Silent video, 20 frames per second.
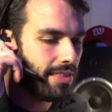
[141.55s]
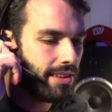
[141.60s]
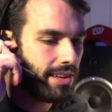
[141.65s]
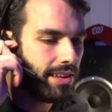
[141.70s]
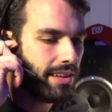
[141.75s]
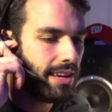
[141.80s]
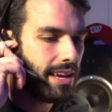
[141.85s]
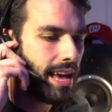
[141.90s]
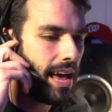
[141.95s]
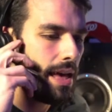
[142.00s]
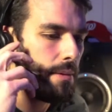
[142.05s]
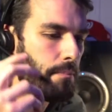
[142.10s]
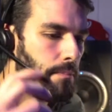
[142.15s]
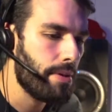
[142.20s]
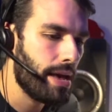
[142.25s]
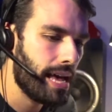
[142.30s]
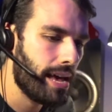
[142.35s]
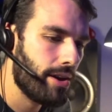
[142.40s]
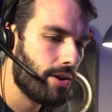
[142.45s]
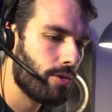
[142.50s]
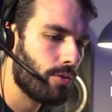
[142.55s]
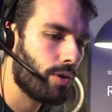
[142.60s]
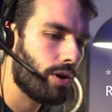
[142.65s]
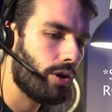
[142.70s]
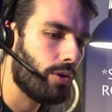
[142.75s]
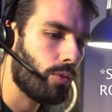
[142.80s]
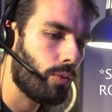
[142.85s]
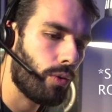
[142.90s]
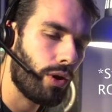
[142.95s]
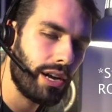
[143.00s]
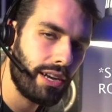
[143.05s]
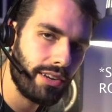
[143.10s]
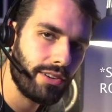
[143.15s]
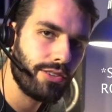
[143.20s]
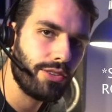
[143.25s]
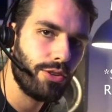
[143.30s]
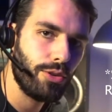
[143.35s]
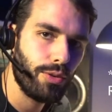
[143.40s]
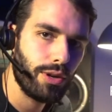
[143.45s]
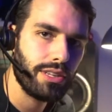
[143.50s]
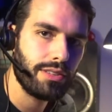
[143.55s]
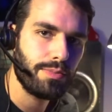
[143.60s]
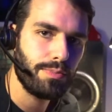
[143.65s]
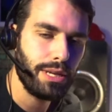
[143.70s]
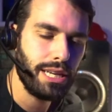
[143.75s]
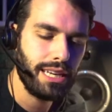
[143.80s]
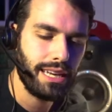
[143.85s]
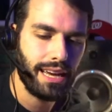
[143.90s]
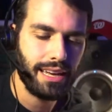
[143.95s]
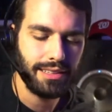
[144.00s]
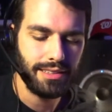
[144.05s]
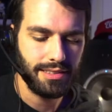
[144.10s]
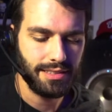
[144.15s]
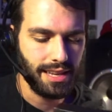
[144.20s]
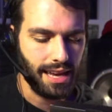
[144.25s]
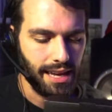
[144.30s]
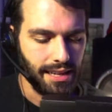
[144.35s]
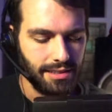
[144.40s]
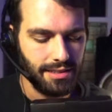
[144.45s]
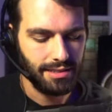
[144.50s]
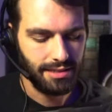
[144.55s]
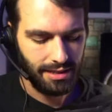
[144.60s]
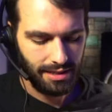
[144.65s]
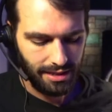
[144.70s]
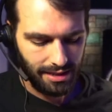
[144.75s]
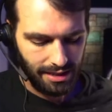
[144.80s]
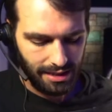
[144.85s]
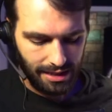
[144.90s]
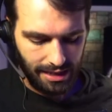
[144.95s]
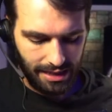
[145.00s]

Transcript: the MPow wired USB headset.